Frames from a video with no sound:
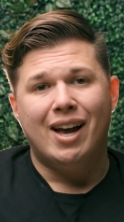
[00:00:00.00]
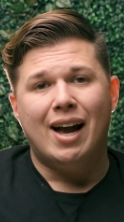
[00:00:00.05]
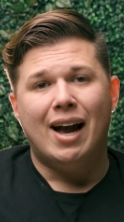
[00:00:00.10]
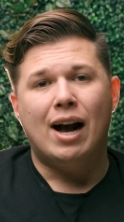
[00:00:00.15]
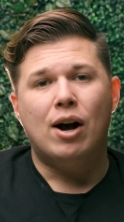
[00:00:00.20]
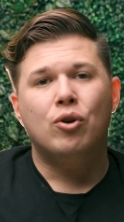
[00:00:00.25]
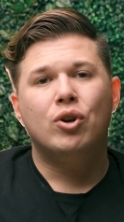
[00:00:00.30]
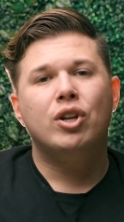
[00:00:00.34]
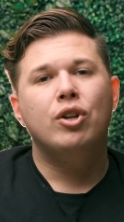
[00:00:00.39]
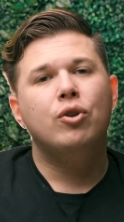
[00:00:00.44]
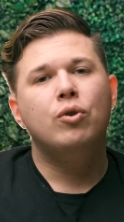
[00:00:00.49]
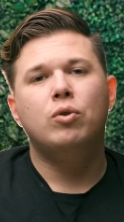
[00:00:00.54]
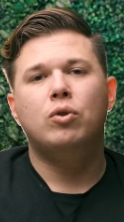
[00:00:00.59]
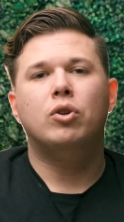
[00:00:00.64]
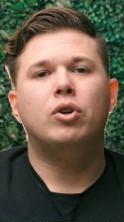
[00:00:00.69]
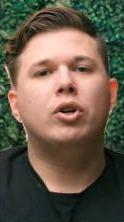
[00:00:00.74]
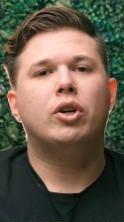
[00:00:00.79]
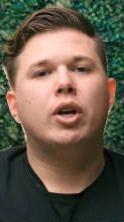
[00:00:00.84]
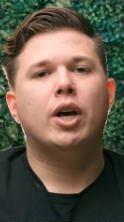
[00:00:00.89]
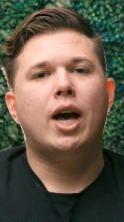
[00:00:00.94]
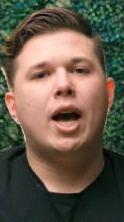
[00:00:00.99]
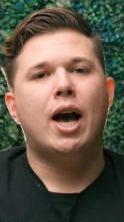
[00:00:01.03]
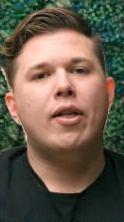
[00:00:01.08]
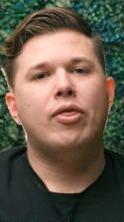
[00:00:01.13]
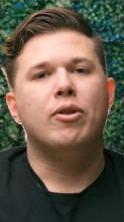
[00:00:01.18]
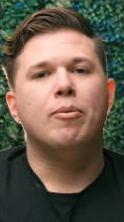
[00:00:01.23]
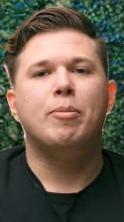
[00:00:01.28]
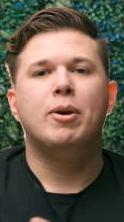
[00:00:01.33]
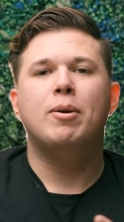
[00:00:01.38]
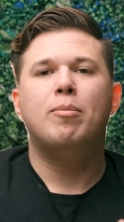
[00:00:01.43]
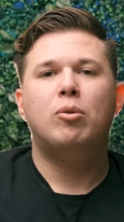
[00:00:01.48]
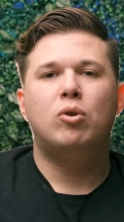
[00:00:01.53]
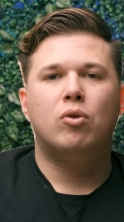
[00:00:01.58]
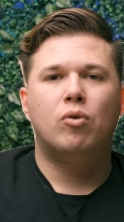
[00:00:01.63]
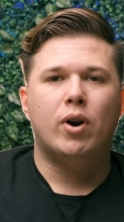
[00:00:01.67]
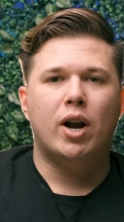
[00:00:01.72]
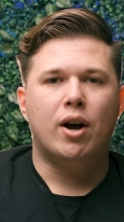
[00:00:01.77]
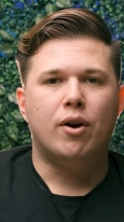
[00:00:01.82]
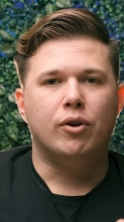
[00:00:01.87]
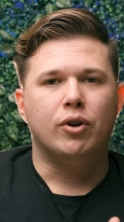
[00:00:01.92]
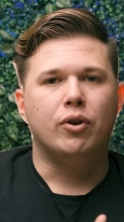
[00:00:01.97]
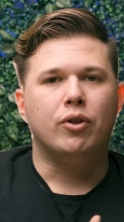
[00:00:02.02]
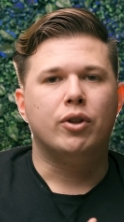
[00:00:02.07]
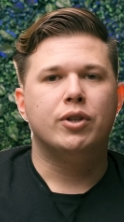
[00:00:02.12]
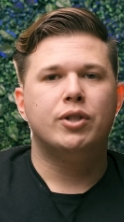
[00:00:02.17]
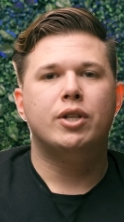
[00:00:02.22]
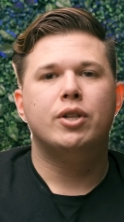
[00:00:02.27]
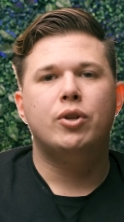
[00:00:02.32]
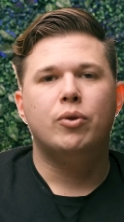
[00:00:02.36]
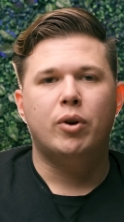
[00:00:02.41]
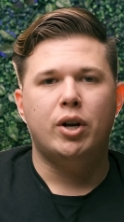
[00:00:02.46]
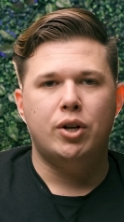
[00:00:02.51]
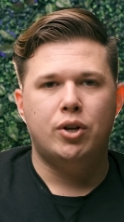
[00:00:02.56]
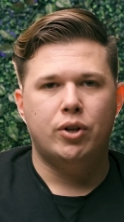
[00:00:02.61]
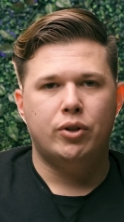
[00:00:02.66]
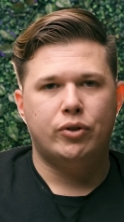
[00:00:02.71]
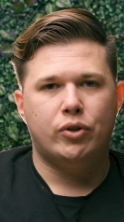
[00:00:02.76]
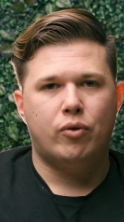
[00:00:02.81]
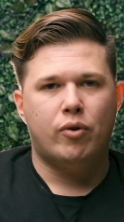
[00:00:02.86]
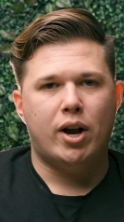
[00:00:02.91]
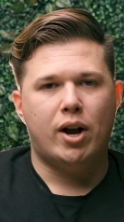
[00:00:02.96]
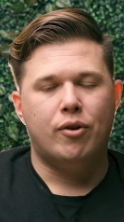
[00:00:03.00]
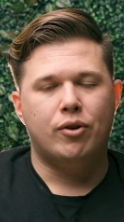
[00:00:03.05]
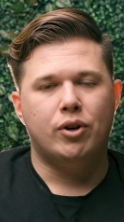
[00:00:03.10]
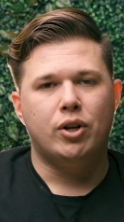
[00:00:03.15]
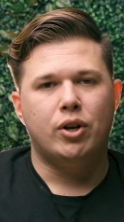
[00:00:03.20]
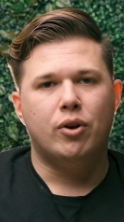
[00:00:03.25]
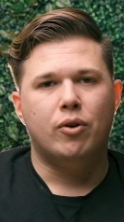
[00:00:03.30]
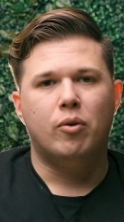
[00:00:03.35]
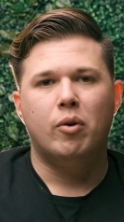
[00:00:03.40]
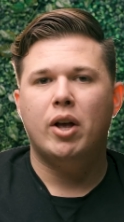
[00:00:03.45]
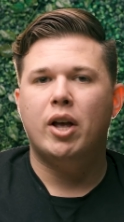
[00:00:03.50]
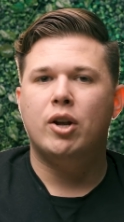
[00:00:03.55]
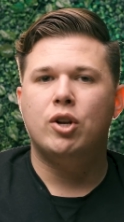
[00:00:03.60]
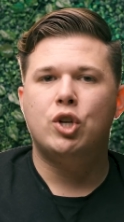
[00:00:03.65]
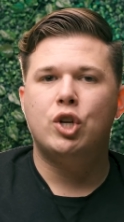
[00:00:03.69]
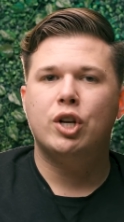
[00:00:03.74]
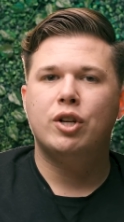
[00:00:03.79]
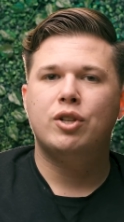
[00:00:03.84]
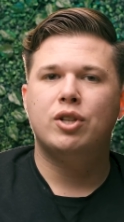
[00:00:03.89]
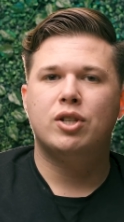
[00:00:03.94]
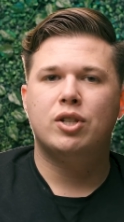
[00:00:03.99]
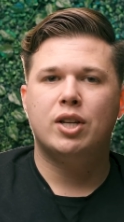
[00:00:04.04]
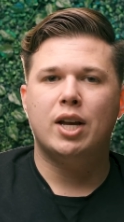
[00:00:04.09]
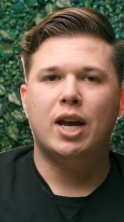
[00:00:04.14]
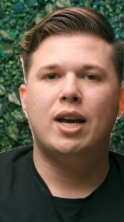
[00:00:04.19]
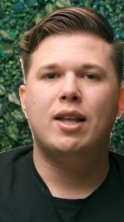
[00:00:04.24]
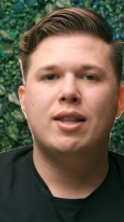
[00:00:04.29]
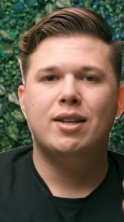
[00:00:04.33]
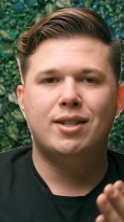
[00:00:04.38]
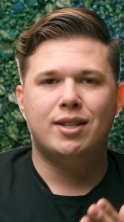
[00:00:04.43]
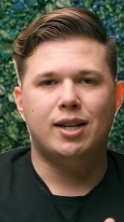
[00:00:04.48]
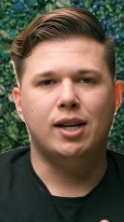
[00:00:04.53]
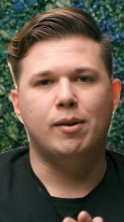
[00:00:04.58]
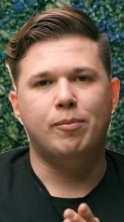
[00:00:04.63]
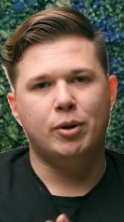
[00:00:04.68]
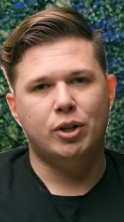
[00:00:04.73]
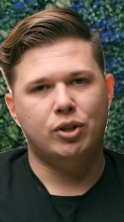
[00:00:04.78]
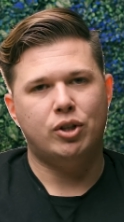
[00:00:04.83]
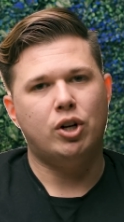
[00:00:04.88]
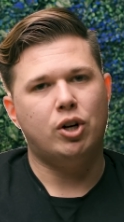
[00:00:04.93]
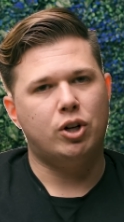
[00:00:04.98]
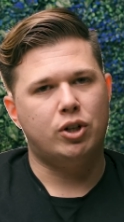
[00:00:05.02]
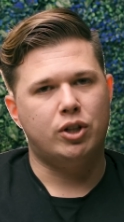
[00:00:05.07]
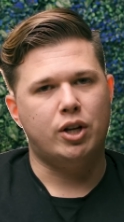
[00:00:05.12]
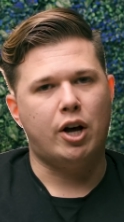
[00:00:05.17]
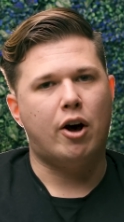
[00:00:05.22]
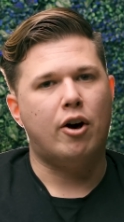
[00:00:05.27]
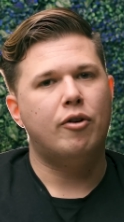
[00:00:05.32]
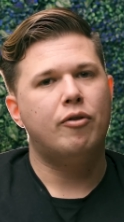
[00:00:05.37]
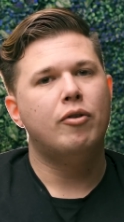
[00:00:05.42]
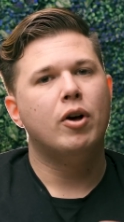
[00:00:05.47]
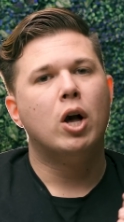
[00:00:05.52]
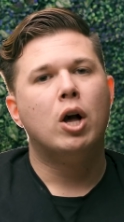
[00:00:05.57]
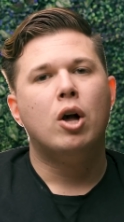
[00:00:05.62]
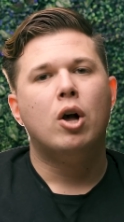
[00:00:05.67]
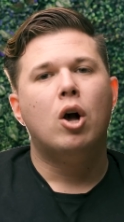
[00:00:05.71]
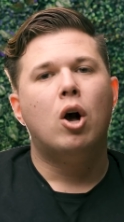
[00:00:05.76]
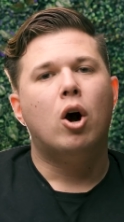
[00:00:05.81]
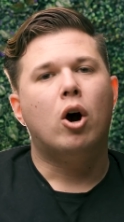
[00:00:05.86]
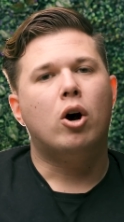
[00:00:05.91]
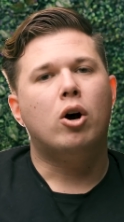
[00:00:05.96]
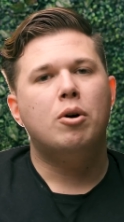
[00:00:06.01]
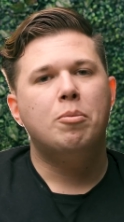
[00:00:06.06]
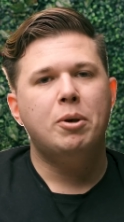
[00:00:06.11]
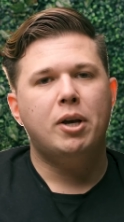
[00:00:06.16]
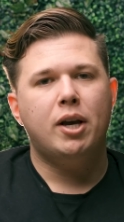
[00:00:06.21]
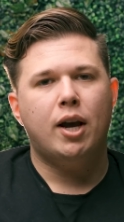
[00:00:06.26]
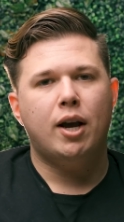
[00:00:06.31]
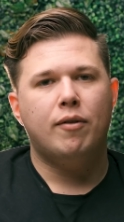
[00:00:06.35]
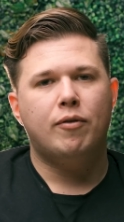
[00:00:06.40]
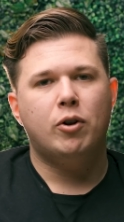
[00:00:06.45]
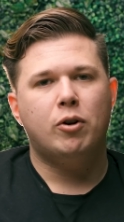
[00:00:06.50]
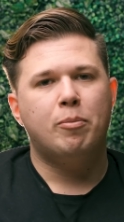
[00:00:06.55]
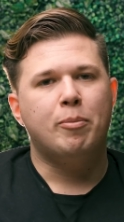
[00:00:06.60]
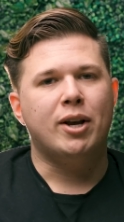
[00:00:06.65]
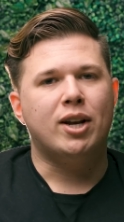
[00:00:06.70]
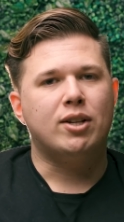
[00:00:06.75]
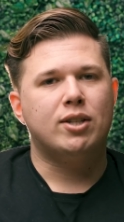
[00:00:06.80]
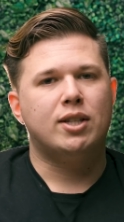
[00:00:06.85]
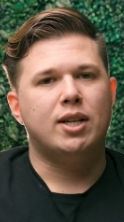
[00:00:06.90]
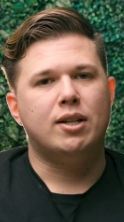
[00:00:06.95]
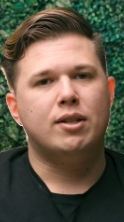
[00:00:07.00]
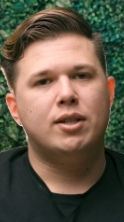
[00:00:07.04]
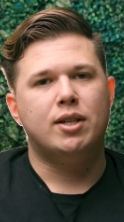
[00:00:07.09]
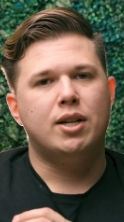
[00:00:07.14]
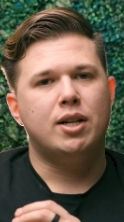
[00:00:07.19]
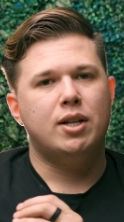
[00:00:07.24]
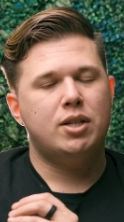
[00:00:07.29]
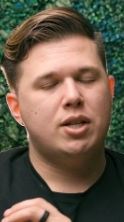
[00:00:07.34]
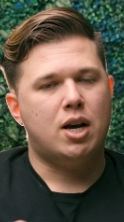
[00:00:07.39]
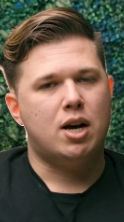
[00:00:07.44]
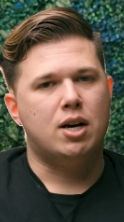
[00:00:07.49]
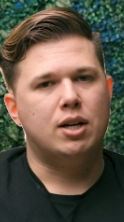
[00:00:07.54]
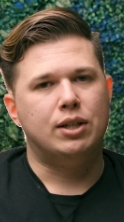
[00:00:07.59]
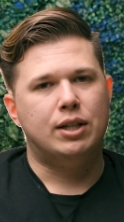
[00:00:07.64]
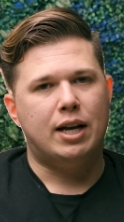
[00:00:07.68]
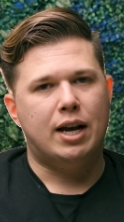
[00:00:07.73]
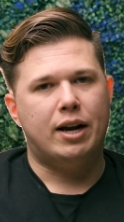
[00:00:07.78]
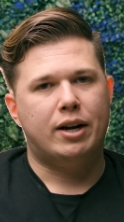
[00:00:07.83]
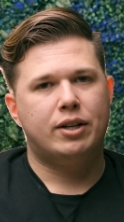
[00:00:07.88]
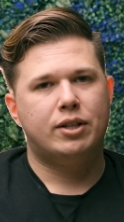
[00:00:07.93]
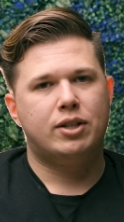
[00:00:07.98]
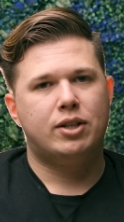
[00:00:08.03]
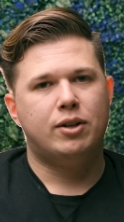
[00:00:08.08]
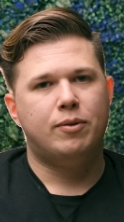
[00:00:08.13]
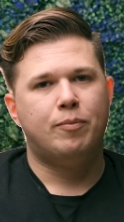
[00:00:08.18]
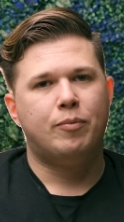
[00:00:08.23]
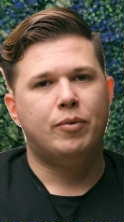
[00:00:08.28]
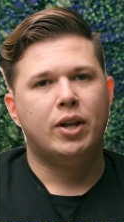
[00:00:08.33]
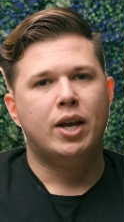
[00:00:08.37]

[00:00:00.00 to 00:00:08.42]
how can you look at the people around you, the situations around you, and just say the statement to yourself, all behavior makes sense in its context.